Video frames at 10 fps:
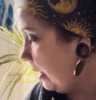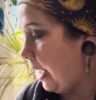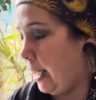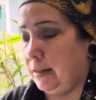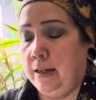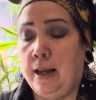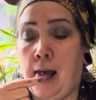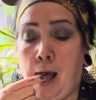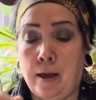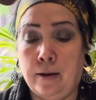had in
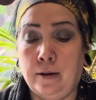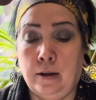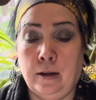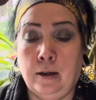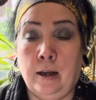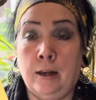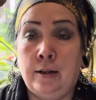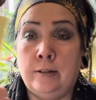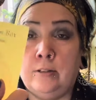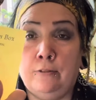it a
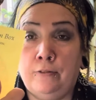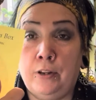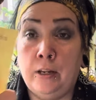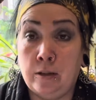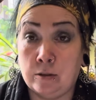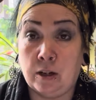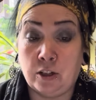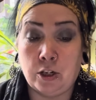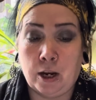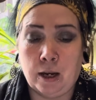list of things, and I
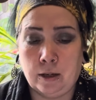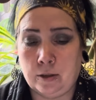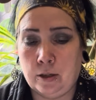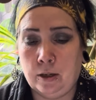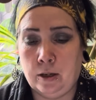checked,